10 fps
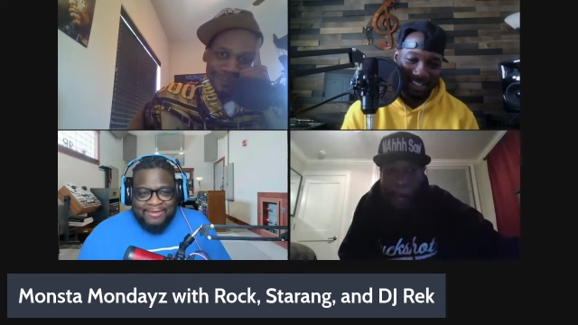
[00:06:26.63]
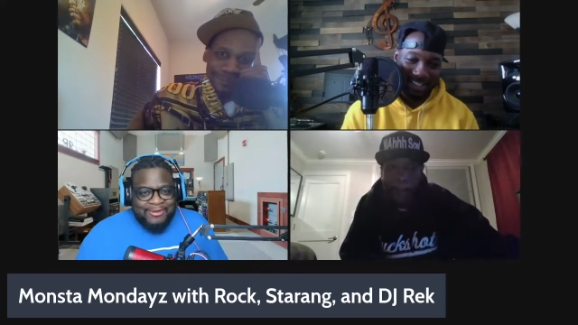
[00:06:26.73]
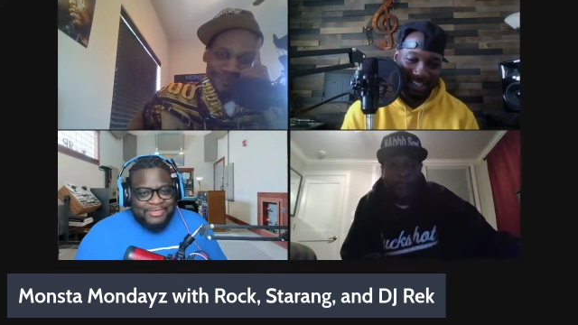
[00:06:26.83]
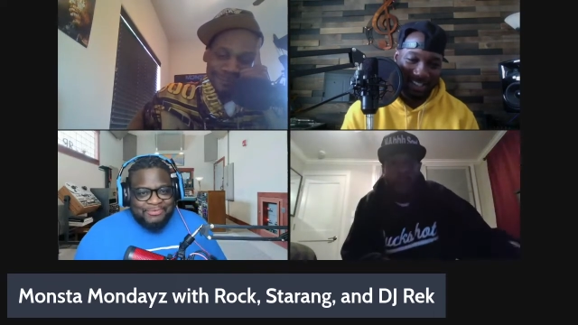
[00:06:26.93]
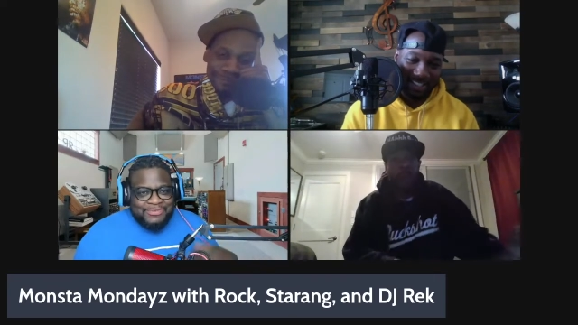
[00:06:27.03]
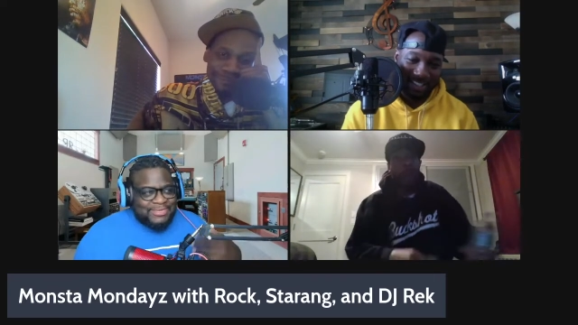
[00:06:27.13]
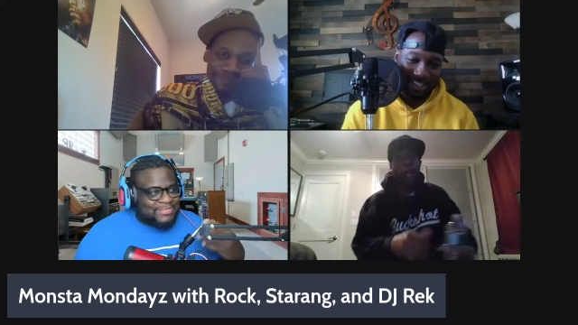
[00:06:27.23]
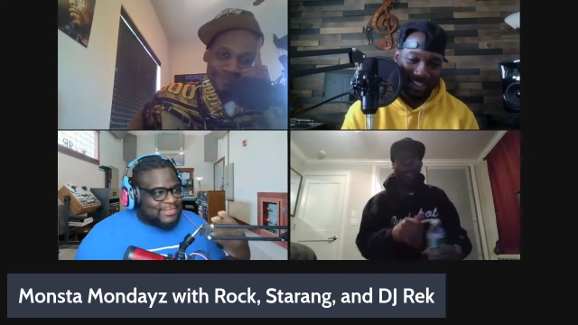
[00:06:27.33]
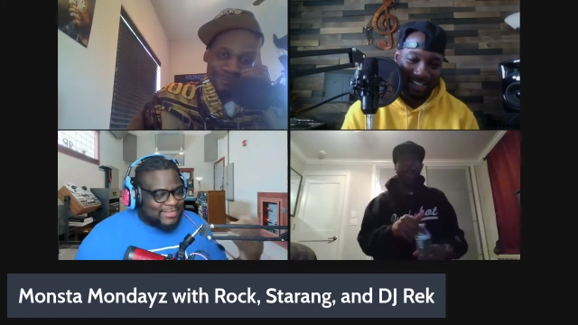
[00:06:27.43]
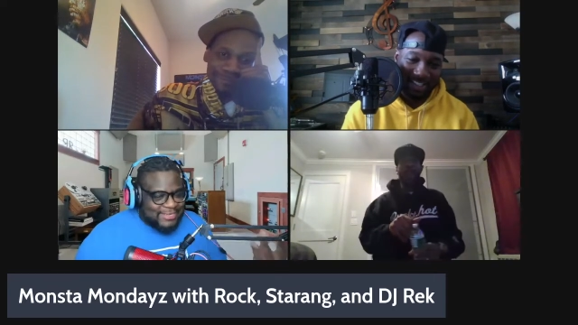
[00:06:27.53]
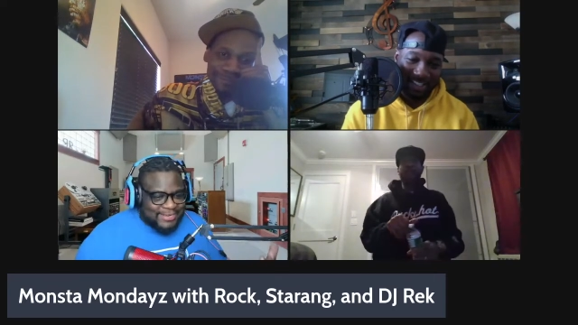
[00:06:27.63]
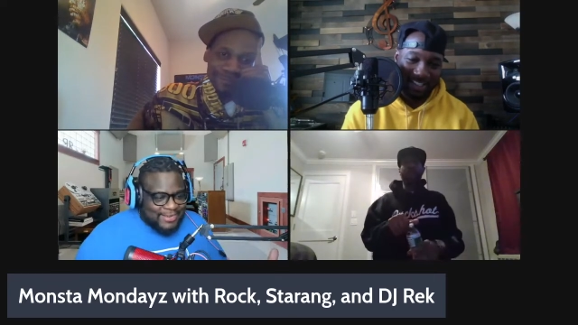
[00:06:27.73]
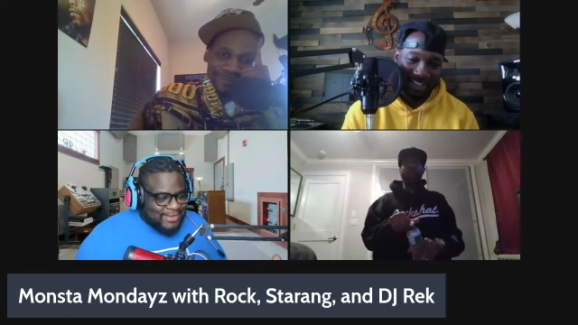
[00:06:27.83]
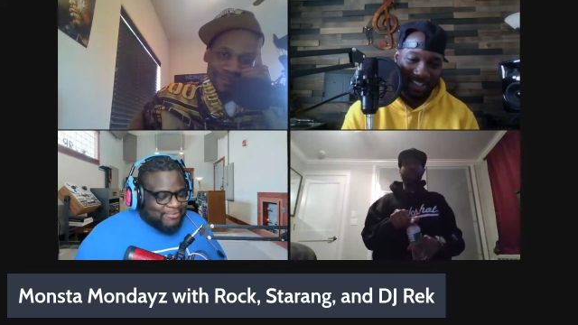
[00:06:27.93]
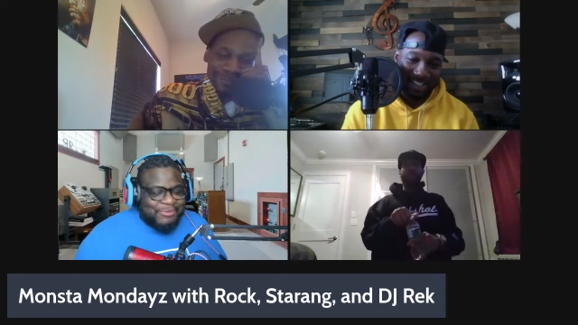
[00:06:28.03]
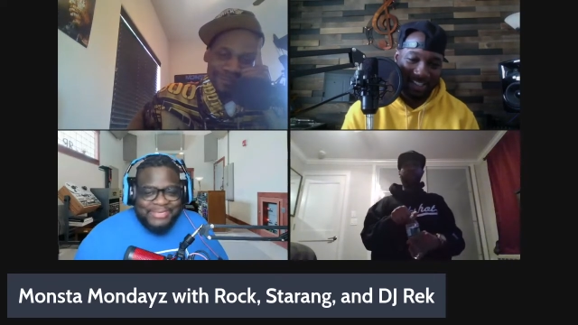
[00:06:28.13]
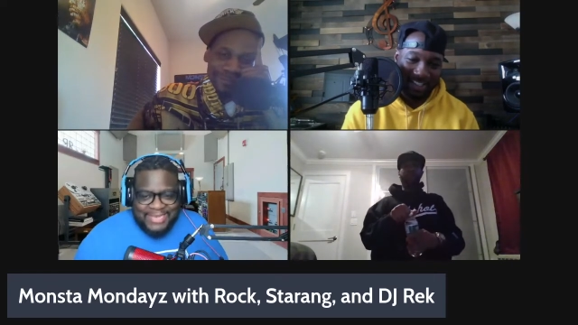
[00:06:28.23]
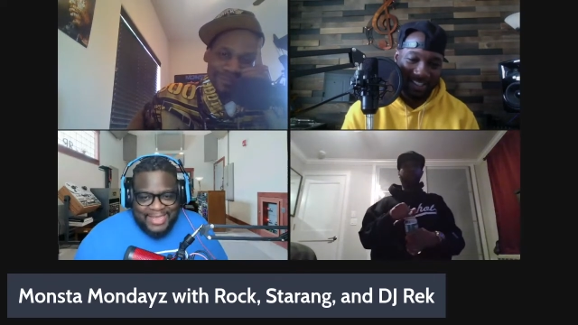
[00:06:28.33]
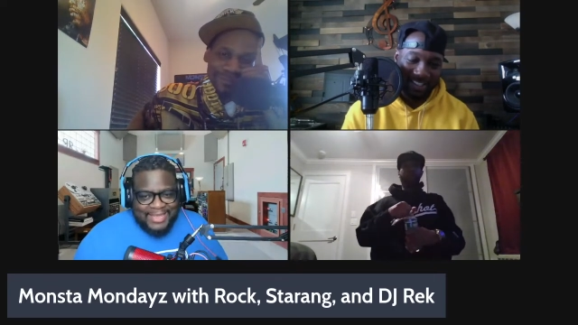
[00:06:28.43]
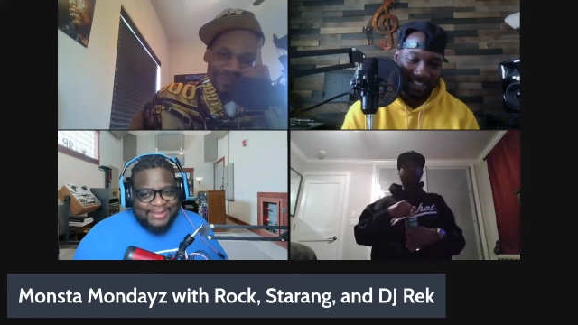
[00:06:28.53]
Speaker 1: Of course, we was listening to Wu
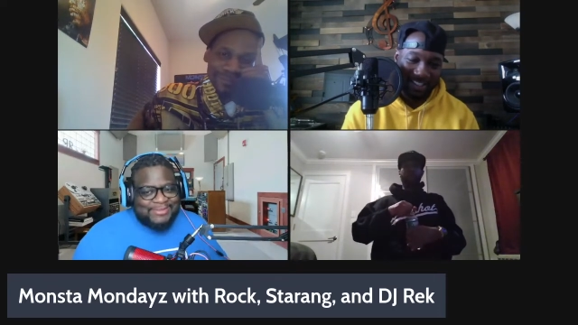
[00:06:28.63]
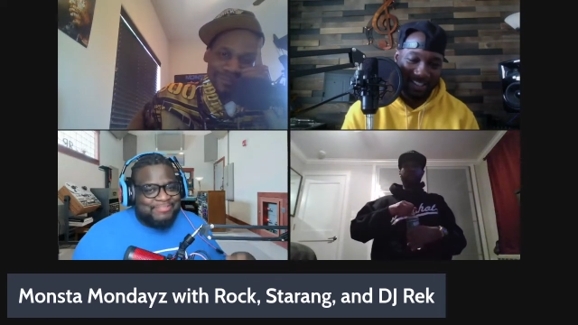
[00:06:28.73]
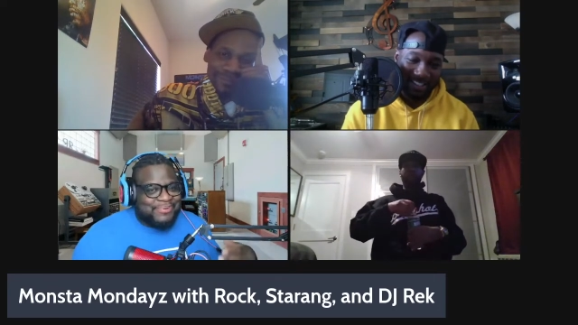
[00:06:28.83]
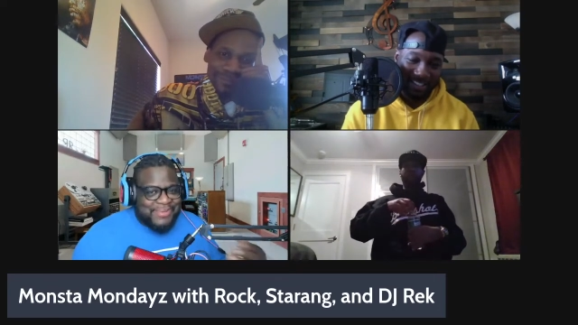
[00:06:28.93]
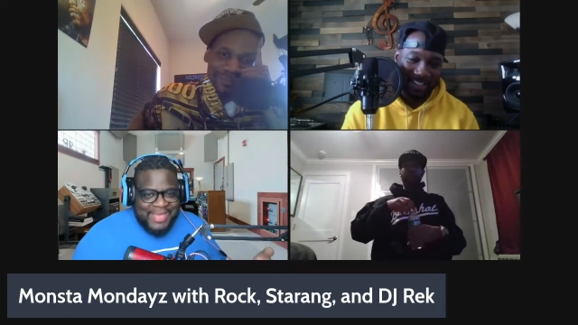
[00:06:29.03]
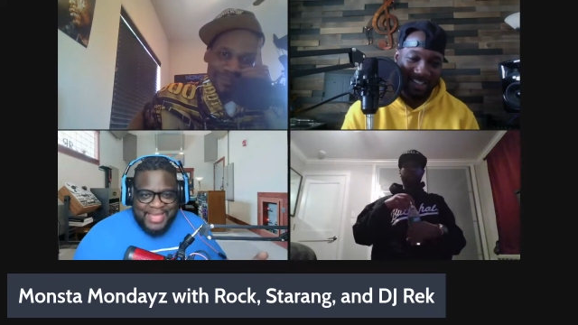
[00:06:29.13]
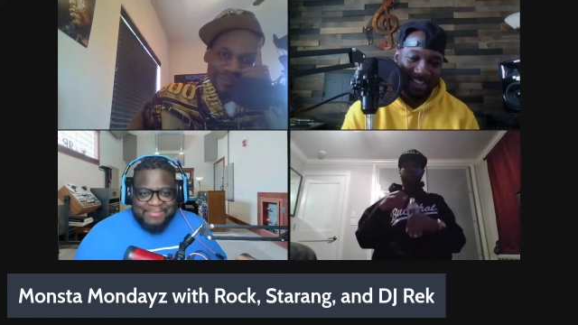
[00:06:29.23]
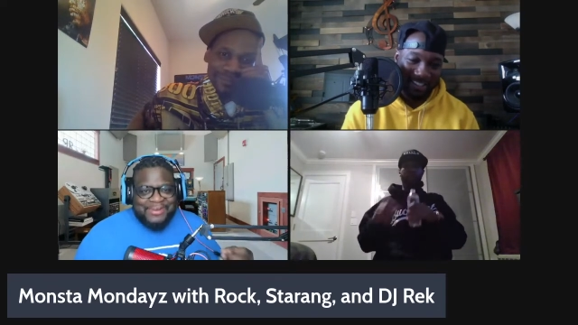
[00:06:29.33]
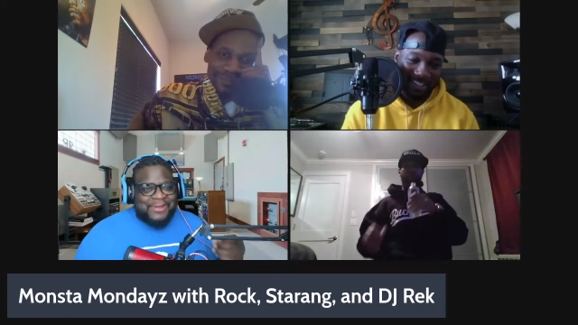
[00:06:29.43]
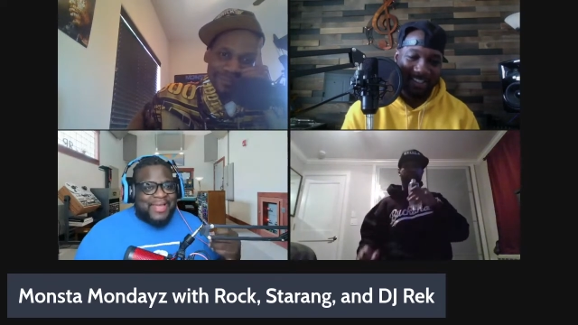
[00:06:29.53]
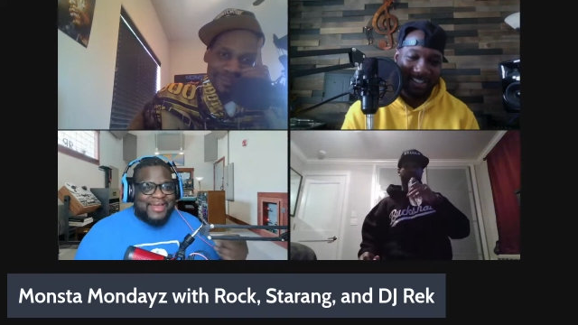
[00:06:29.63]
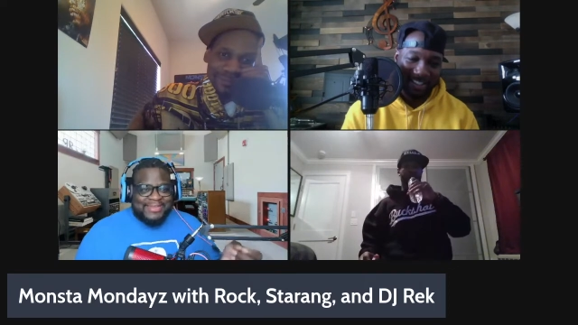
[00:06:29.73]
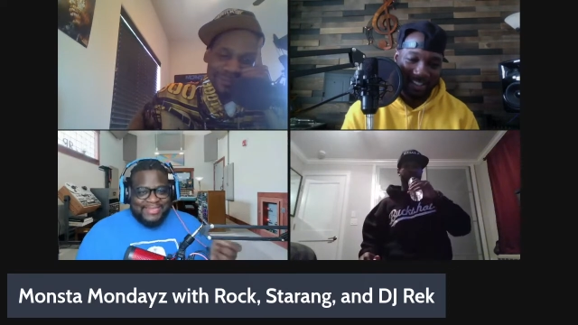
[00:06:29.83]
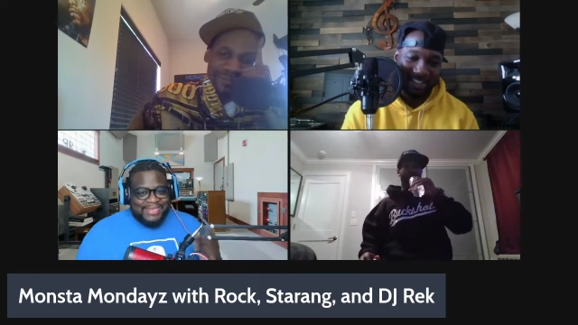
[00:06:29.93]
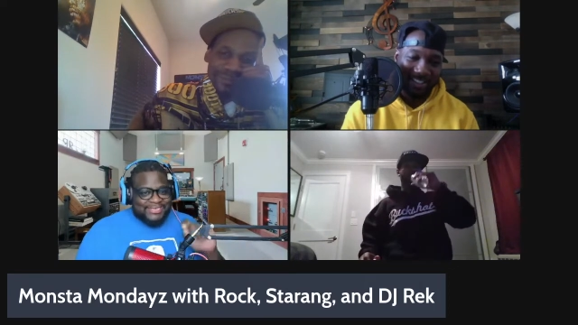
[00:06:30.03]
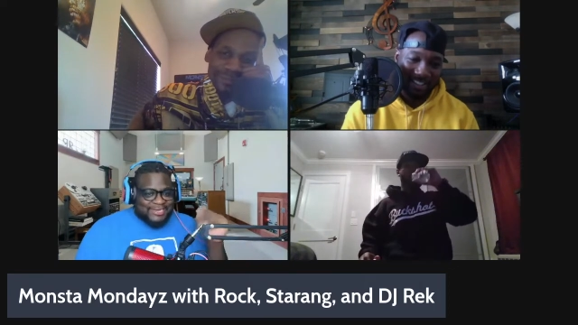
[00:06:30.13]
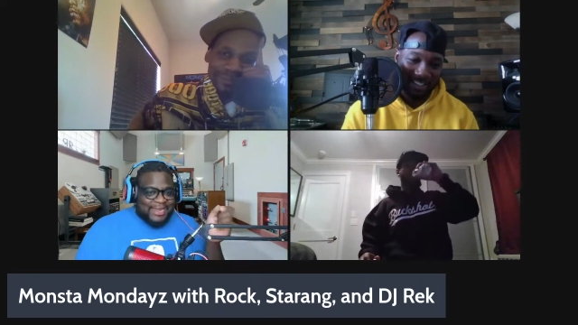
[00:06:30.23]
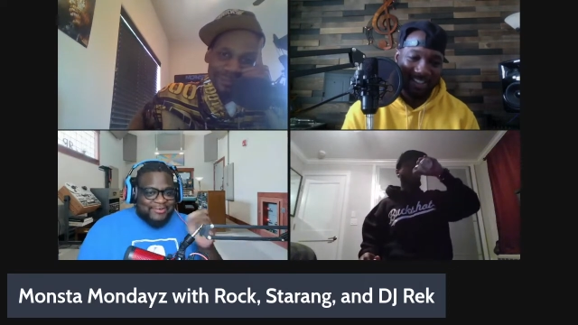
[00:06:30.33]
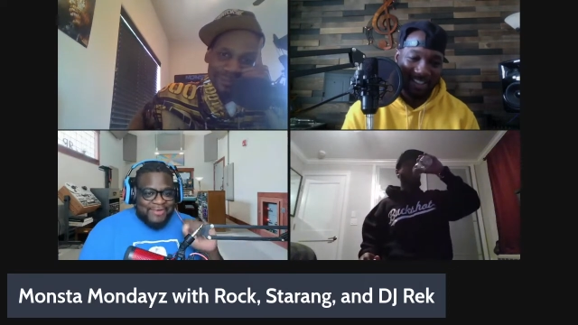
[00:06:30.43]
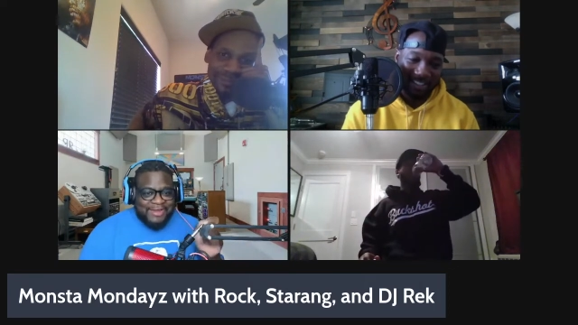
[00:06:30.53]
Tang, to Boot Camp, you know, everything, and trying
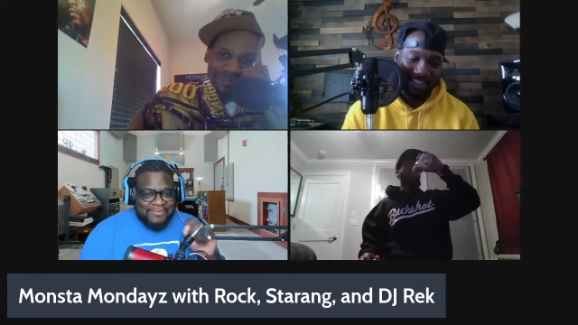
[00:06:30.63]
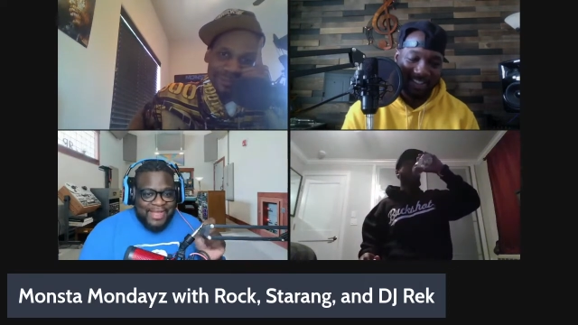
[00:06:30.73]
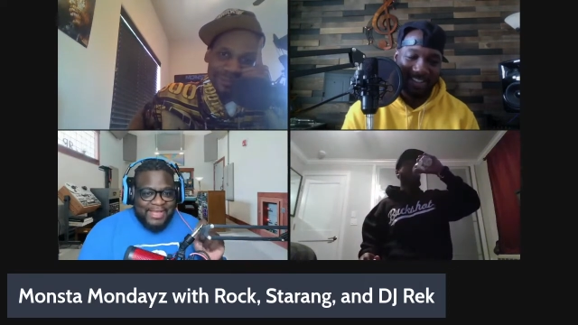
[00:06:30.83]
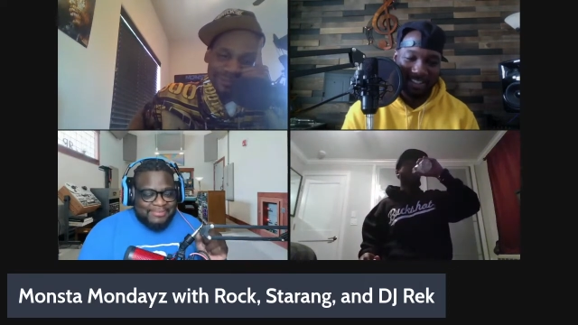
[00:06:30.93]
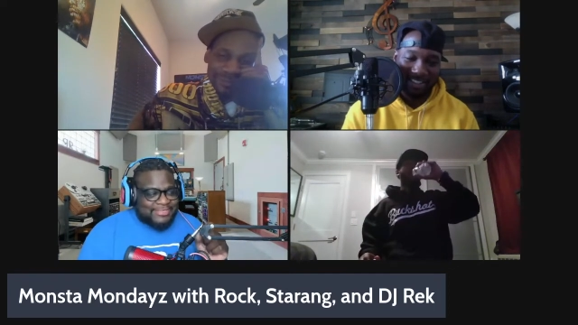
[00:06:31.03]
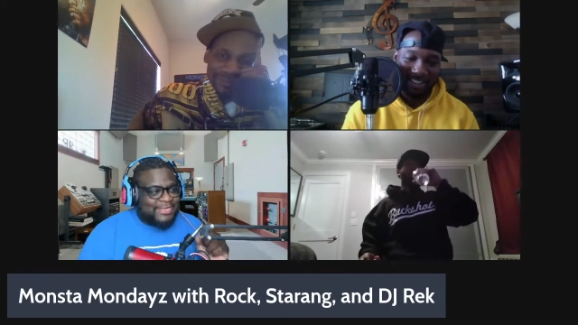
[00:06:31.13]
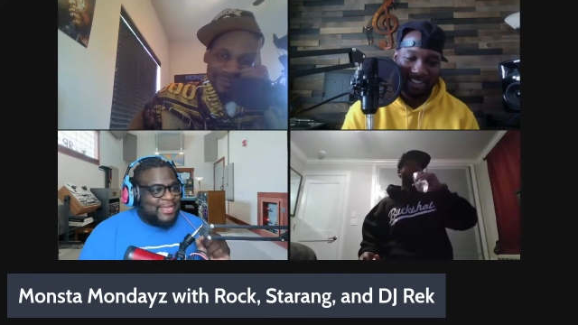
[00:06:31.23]
to write rhymes.